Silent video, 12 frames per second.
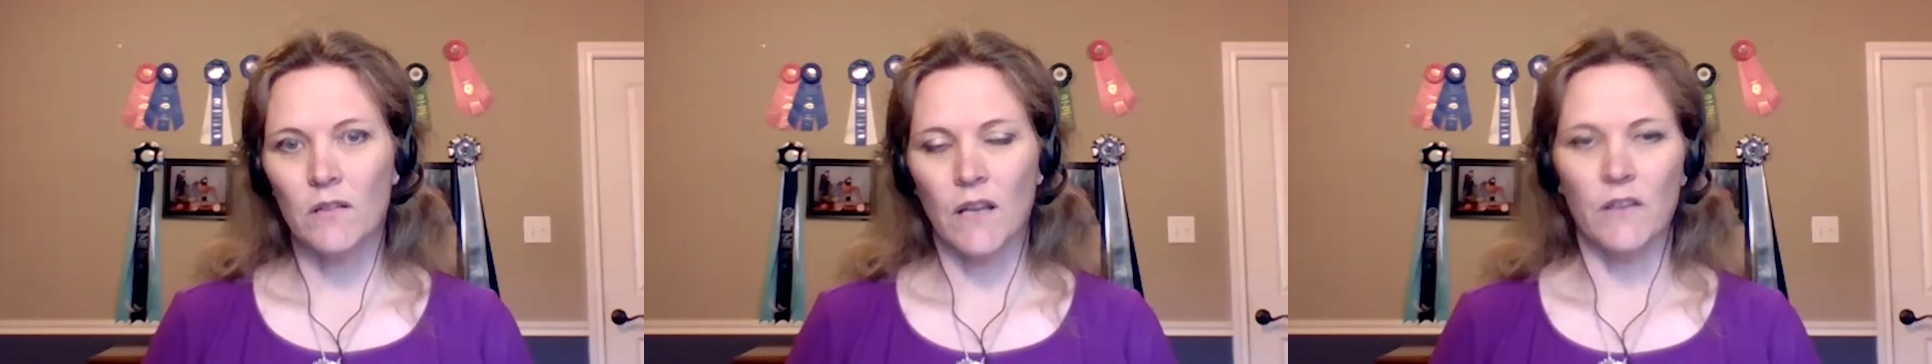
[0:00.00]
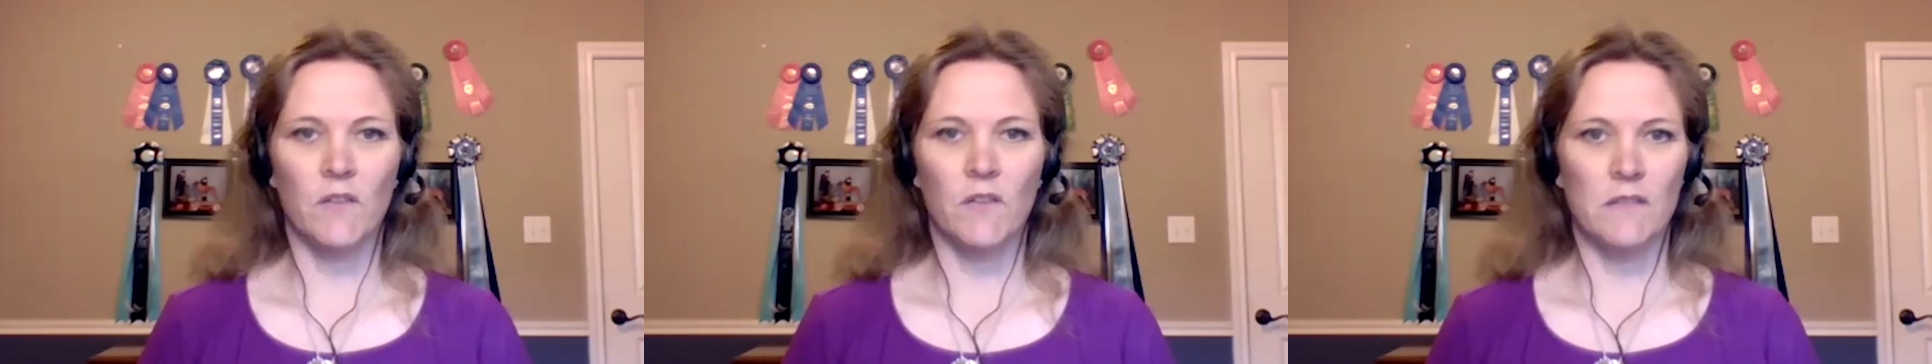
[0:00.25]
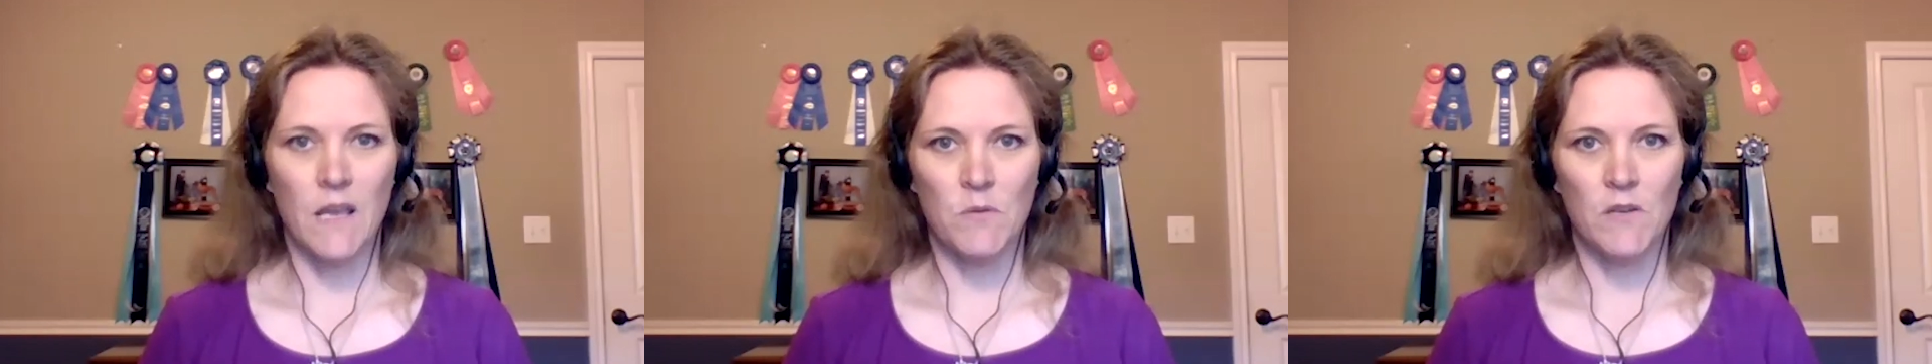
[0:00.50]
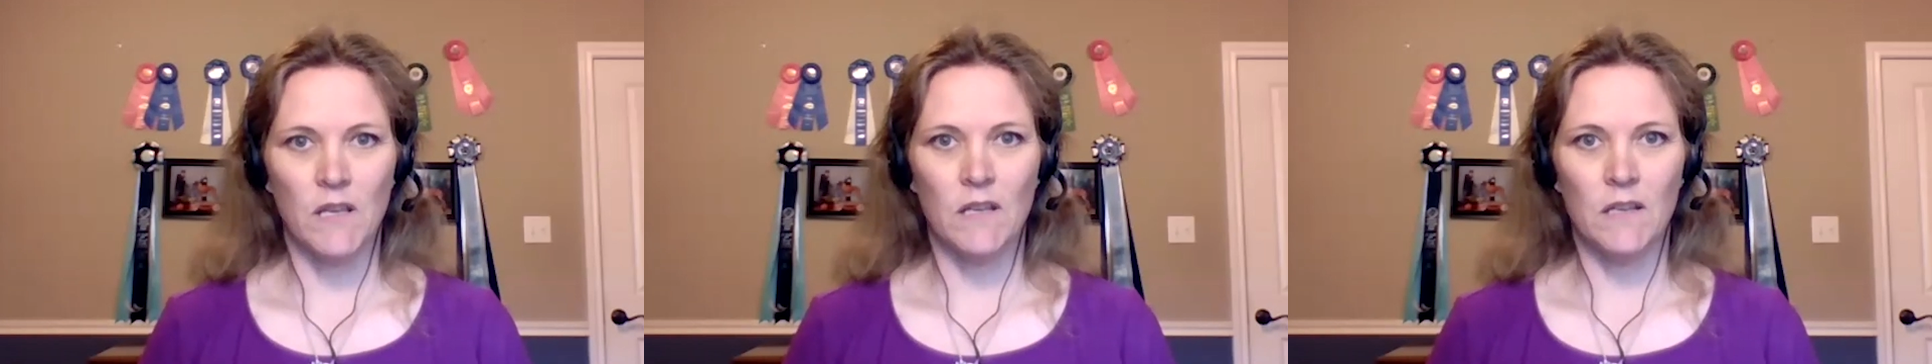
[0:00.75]
And now you've
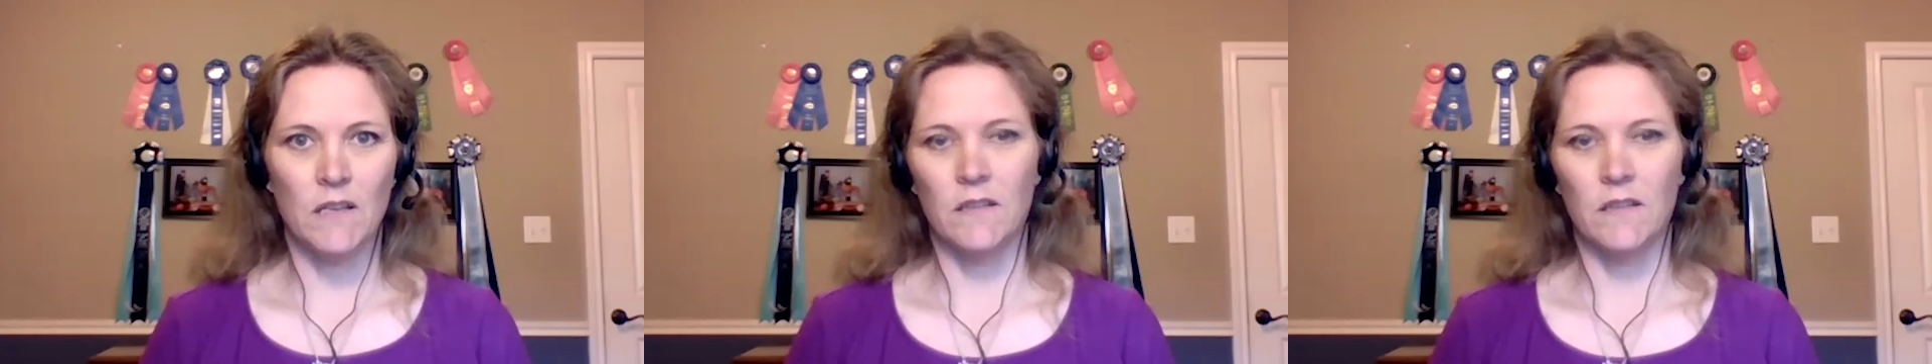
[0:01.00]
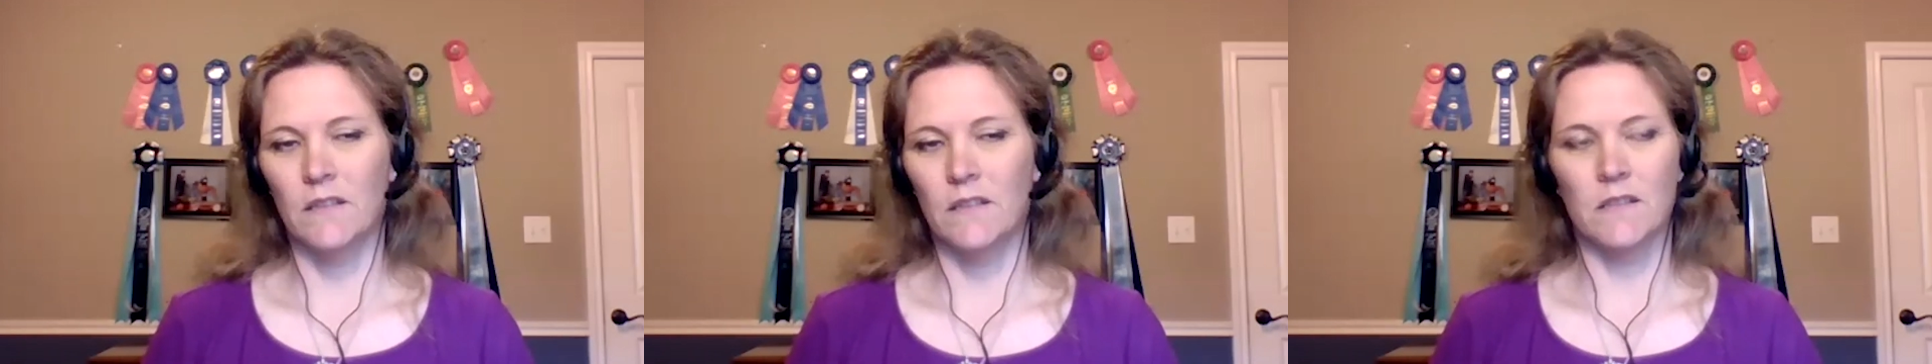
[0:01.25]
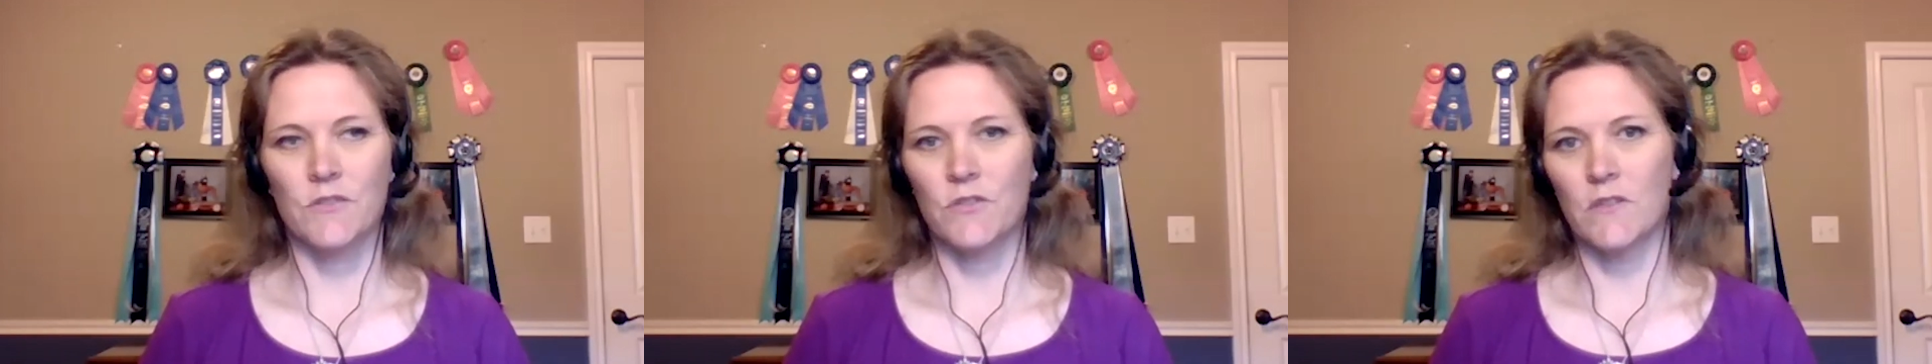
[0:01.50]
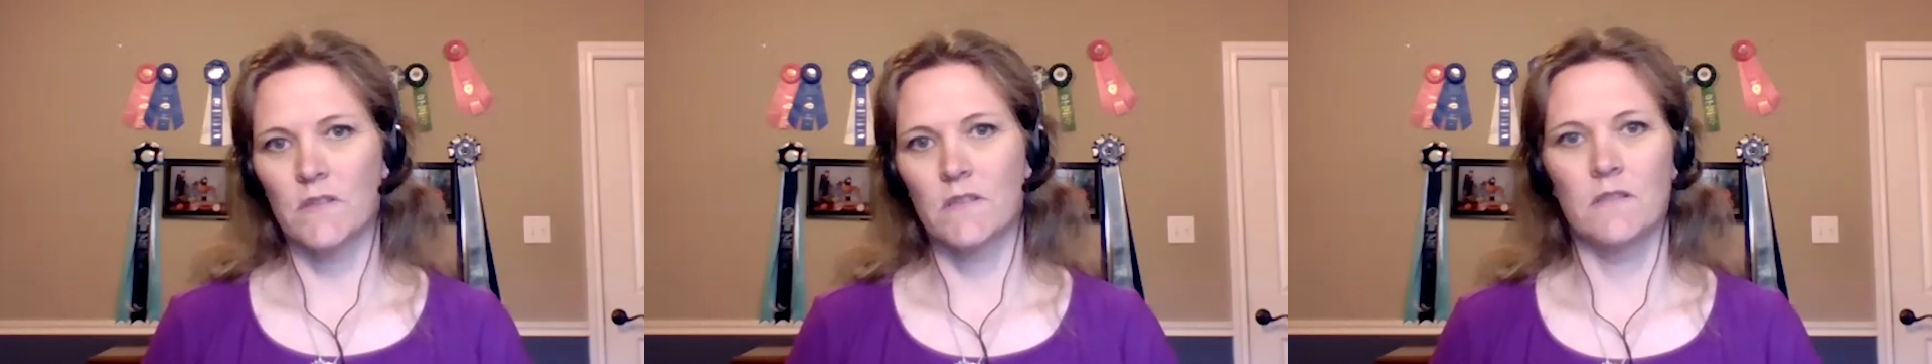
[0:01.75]
contaminated it and it's
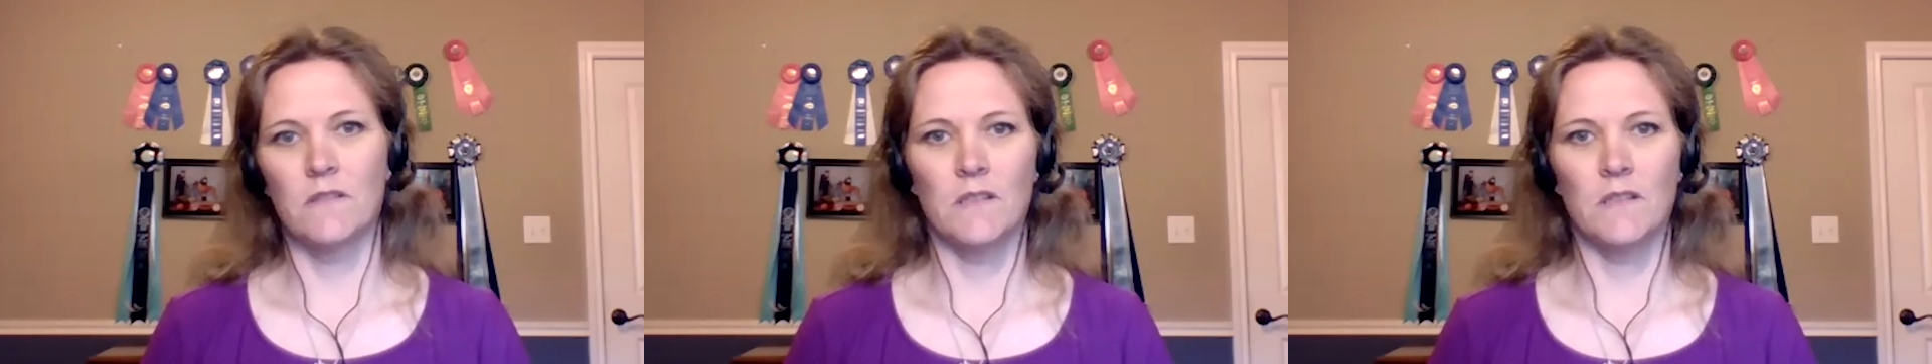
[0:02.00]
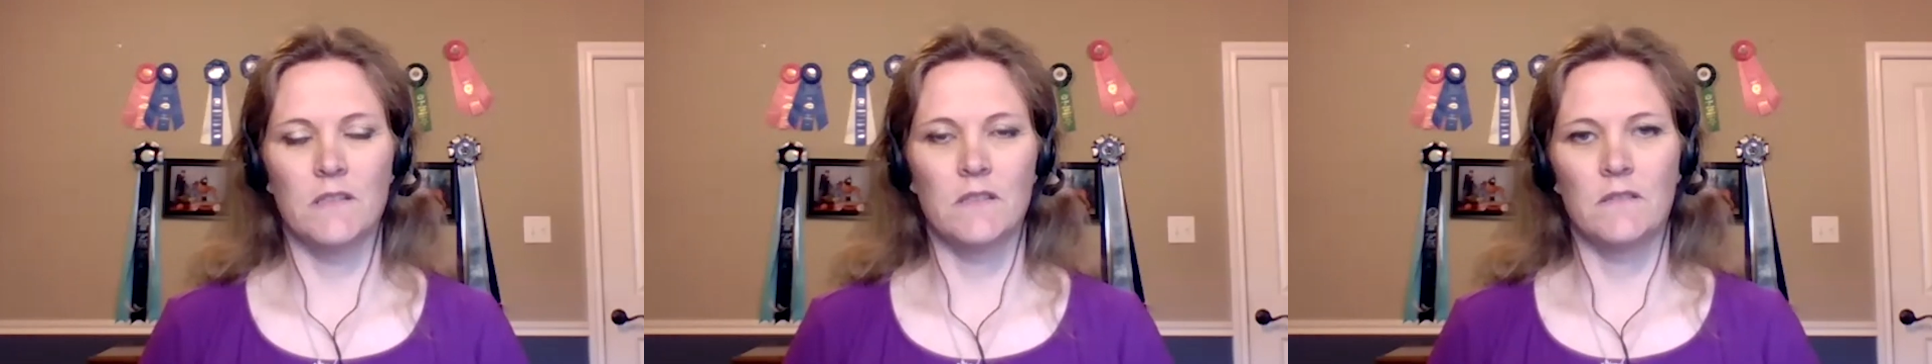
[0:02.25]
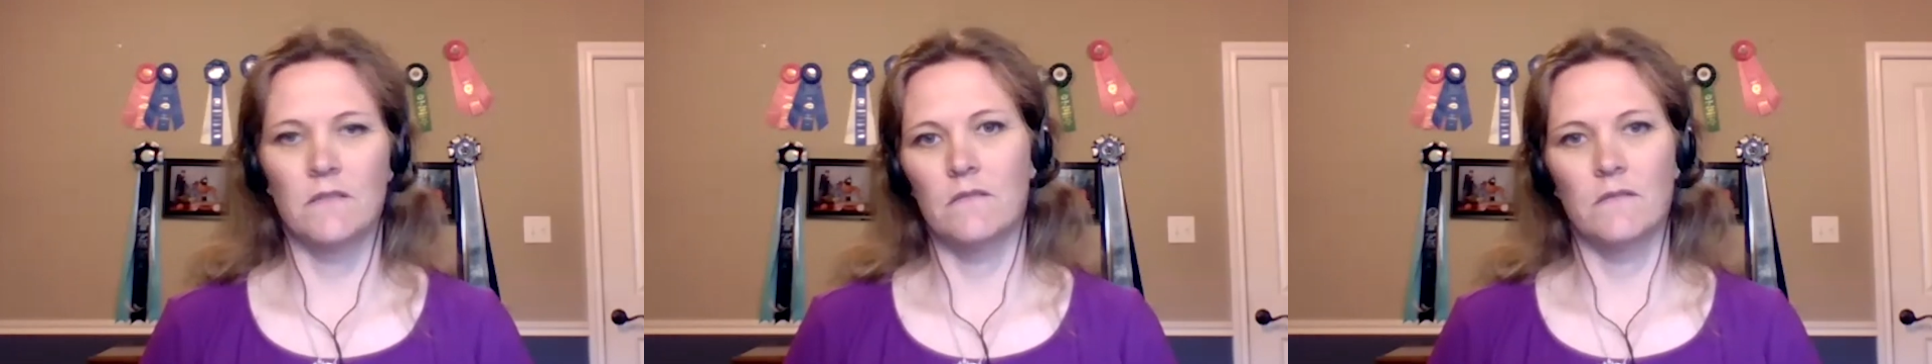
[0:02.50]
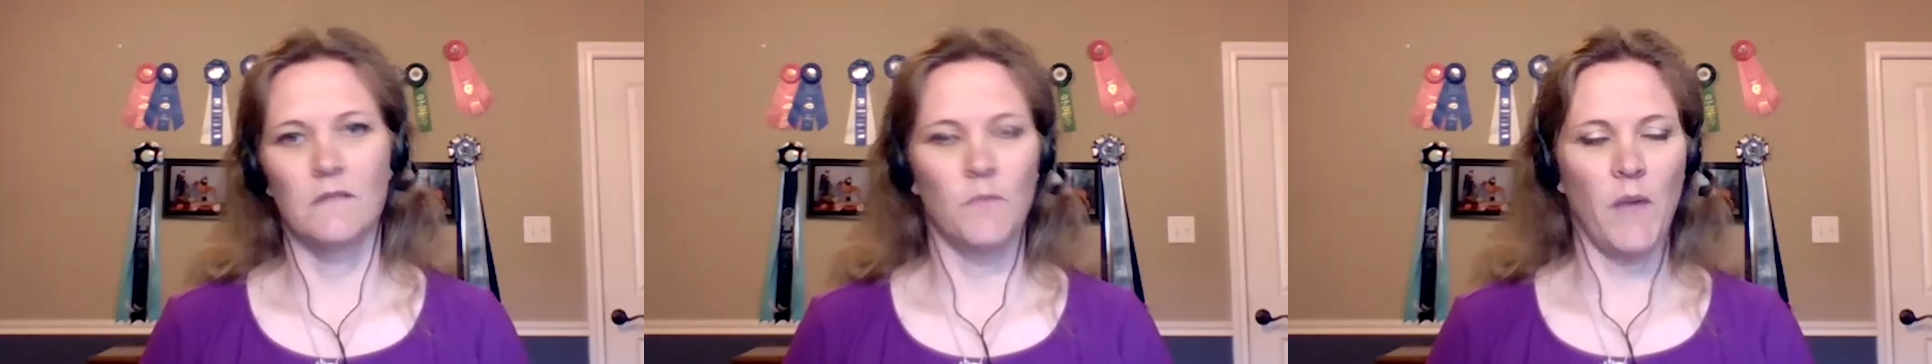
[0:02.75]

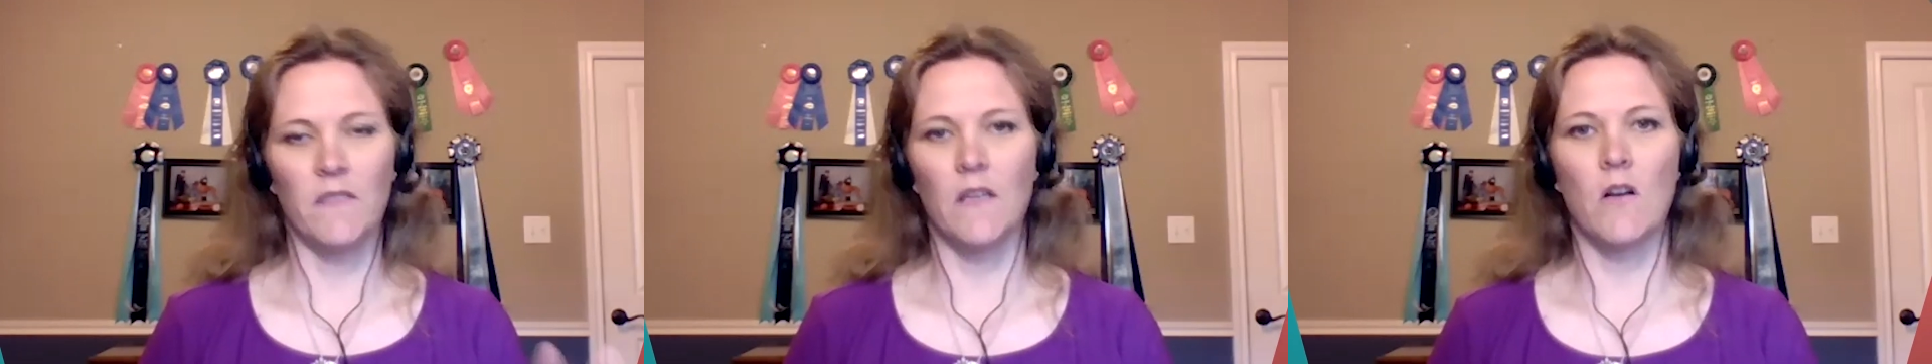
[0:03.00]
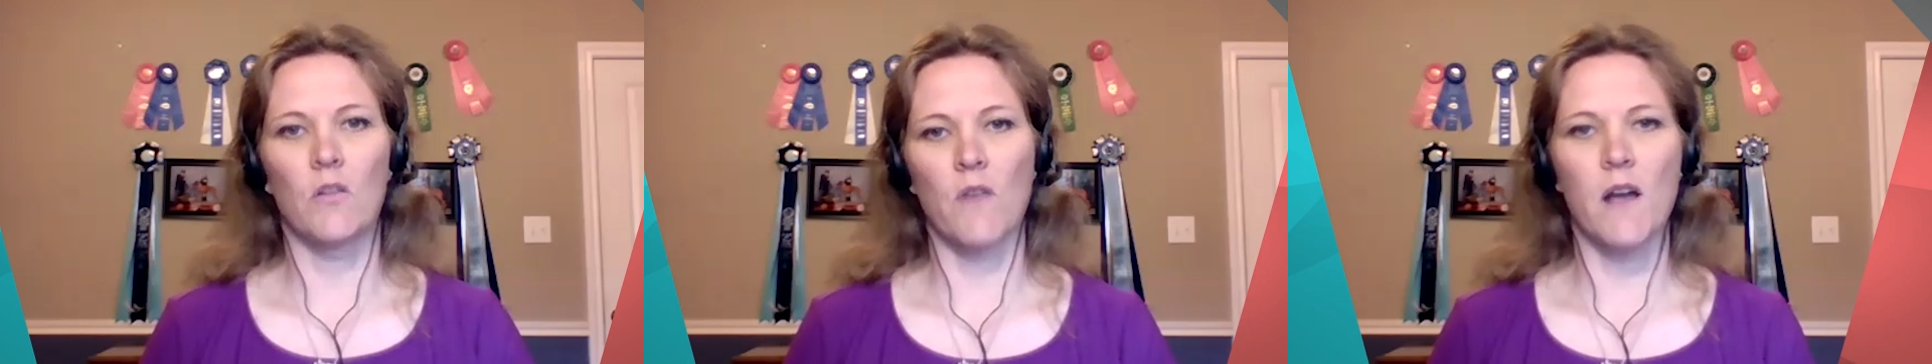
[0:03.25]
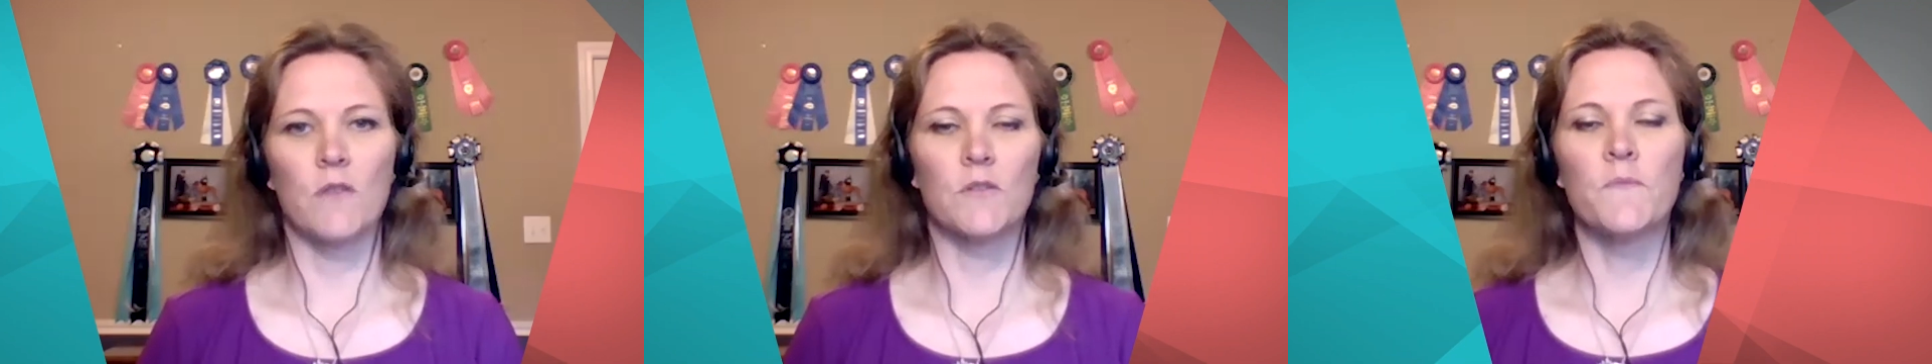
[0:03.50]
a bad thing all around.